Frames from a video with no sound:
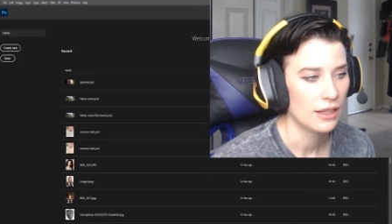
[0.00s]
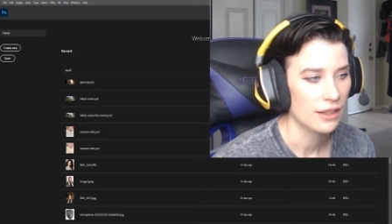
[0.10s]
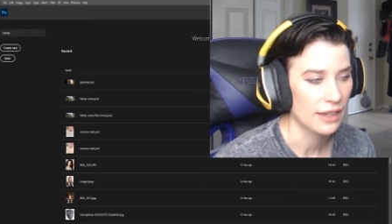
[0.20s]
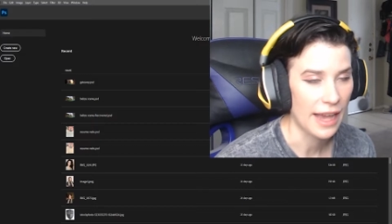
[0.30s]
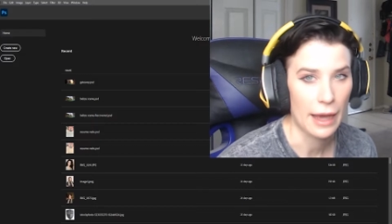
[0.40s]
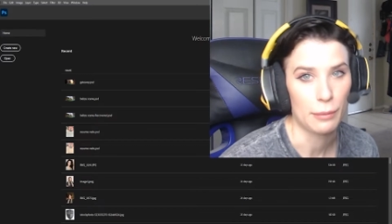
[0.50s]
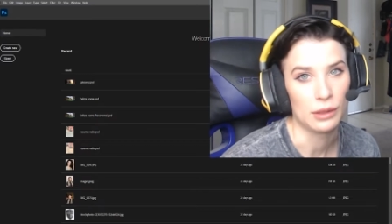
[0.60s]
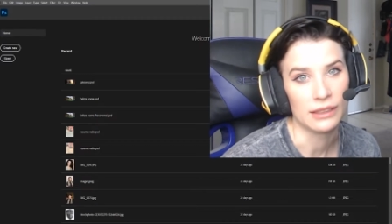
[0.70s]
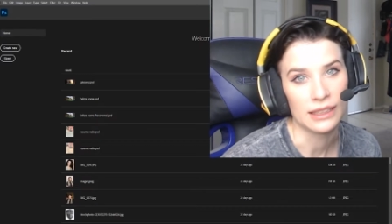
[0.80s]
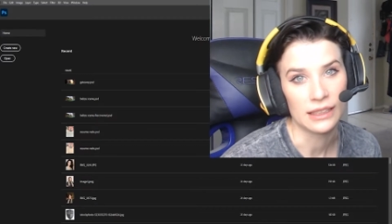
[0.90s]
than
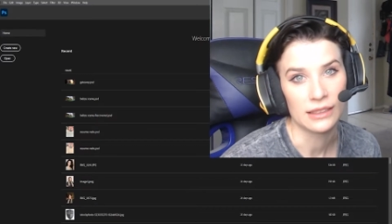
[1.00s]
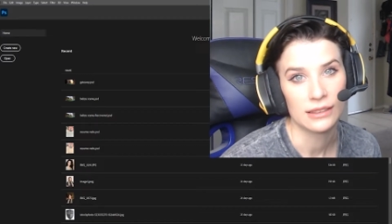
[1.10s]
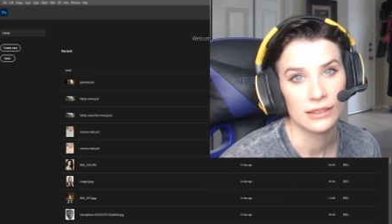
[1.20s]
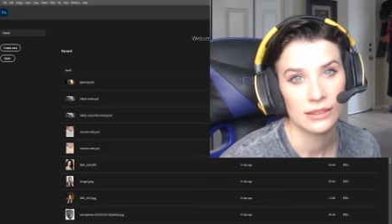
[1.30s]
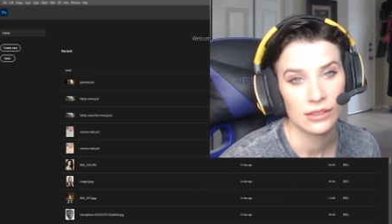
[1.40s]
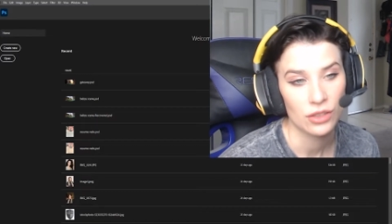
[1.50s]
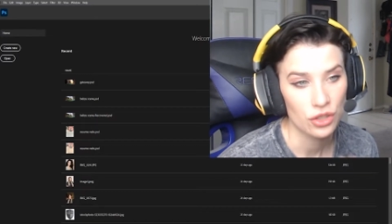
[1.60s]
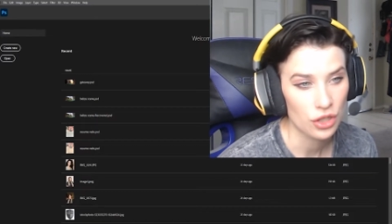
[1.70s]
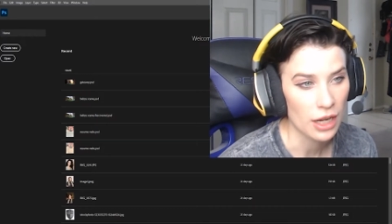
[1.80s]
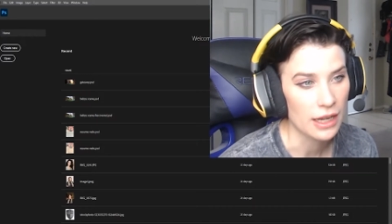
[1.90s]
happily
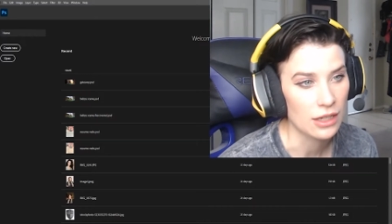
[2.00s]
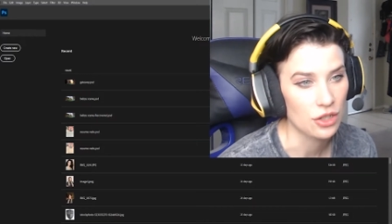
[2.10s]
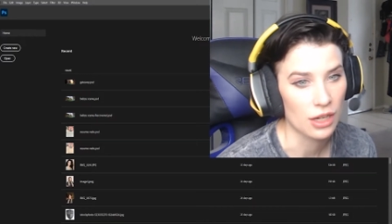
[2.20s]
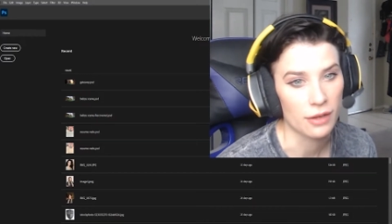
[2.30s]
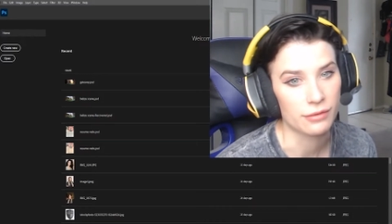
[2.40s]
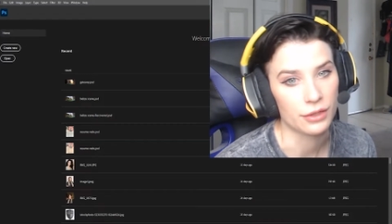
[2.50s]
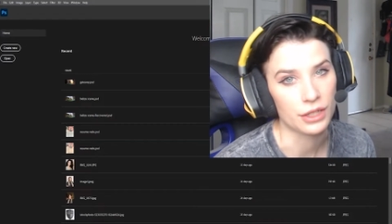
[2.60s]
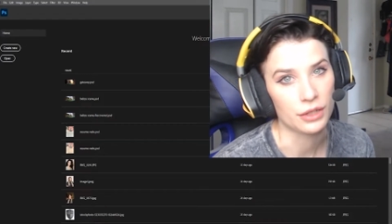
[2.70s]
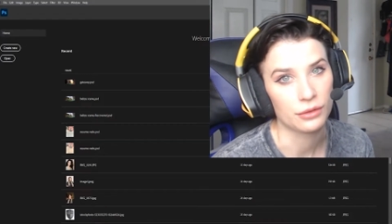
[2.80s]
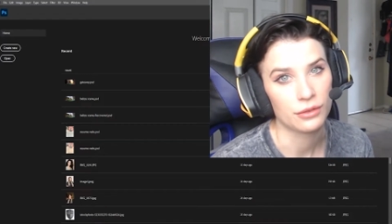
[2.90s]
change it up for
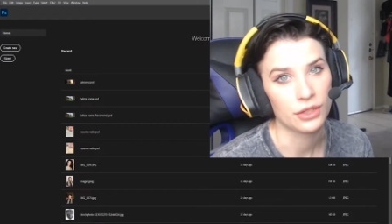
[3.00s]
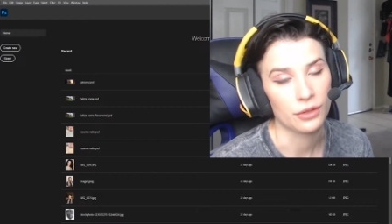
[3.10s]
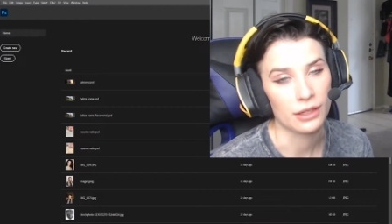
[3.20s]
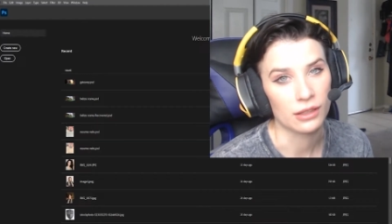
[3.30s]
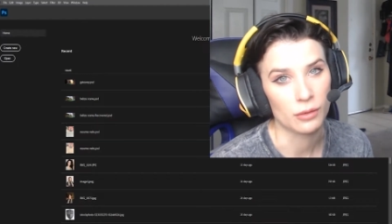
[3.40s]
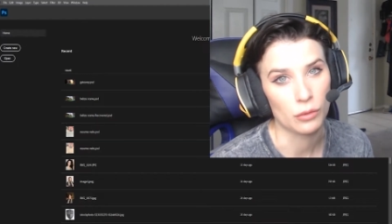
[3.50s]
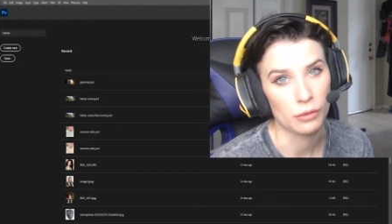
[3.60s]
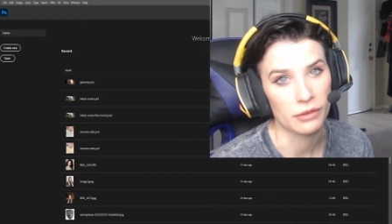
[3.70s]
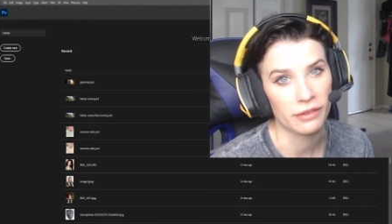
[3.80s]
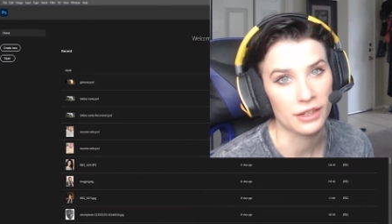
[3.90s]
you so I look more
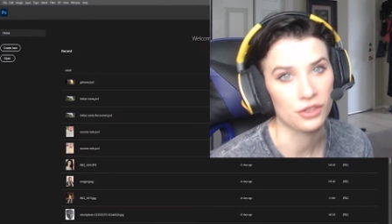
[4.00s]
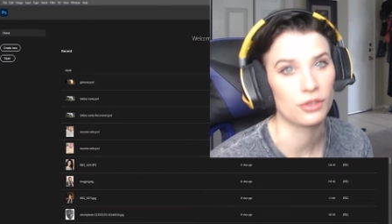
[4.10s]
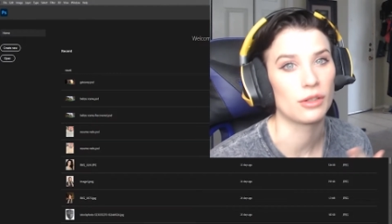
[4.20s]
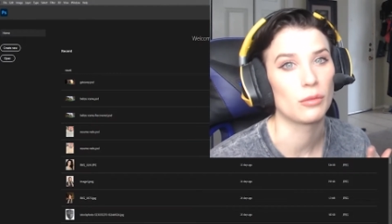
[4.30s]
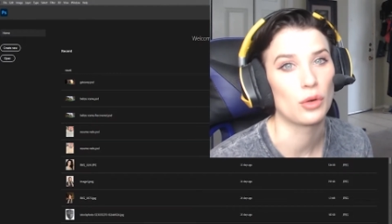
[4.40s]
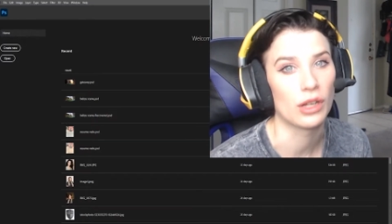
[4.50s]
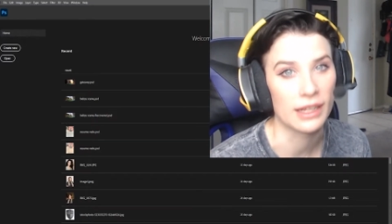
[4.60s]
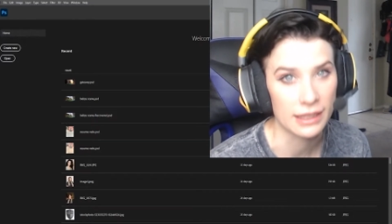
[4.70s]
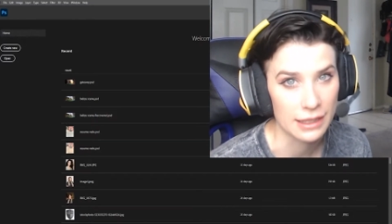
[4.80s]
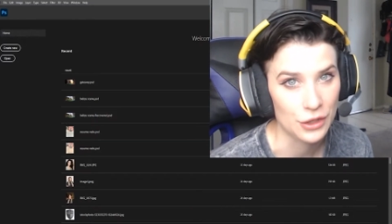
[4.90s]
professional and more like
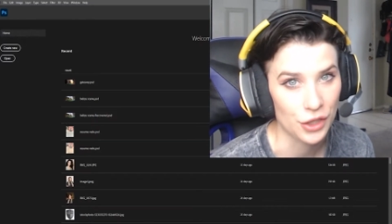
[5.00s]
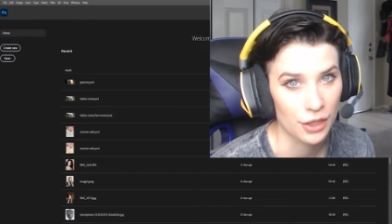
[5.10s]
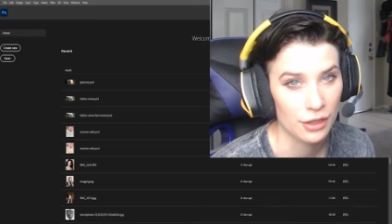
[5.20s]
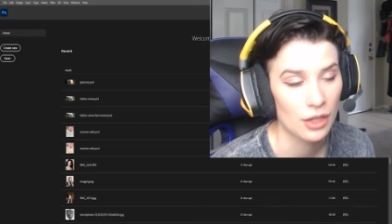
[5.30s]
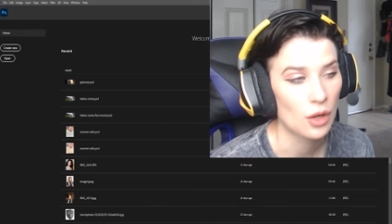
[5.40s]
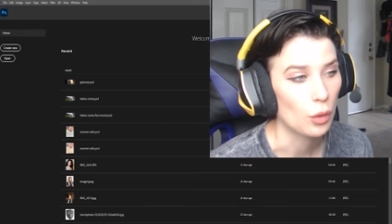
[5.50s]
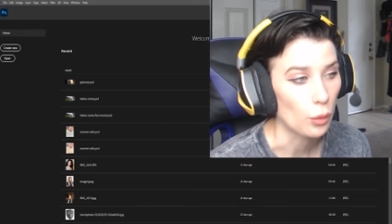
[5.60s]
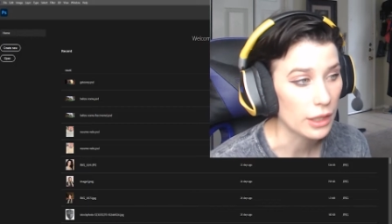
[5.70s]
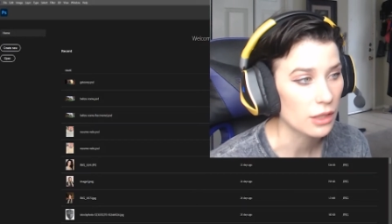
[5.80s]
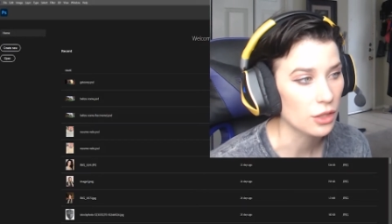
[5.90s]
a teacher. We
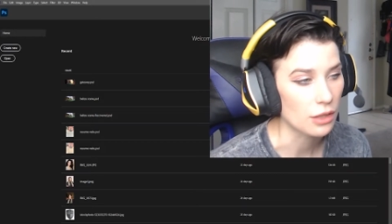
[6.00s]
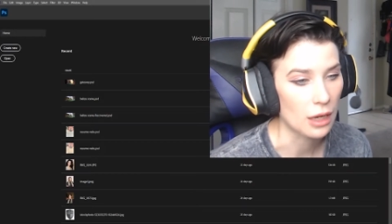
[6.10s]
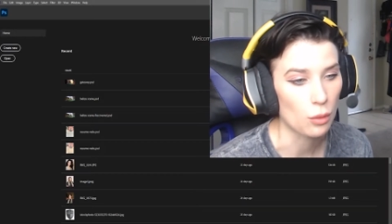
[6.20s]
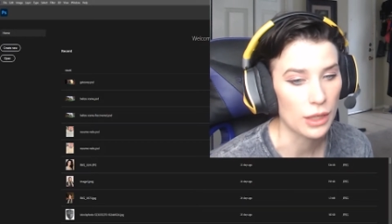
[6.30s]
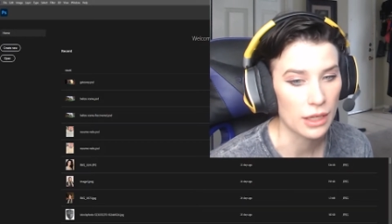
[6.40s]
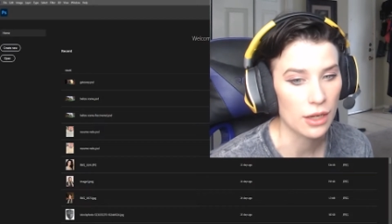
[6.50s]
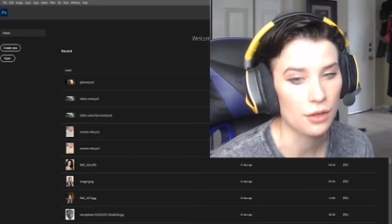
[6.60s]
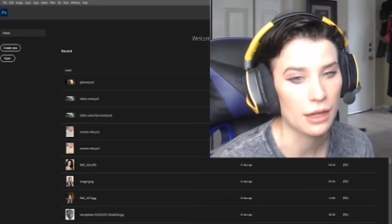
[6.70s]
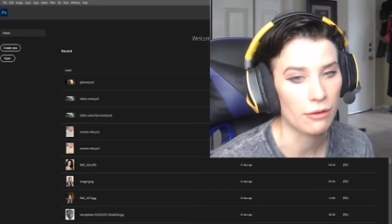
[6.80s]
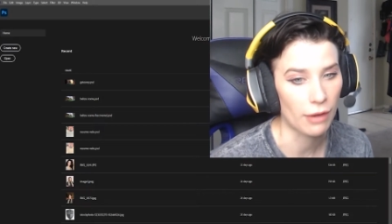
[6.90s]
can do that. We can go
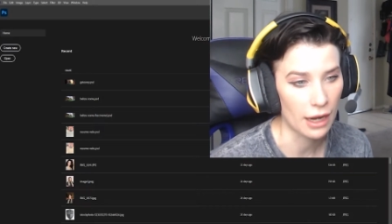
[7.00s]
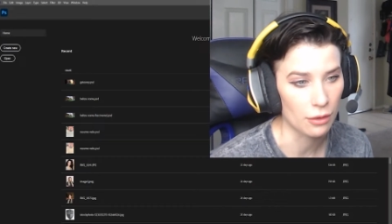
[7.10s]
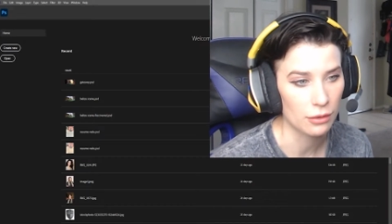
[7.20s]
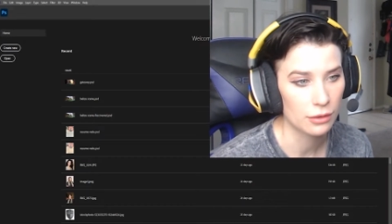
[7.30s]
that route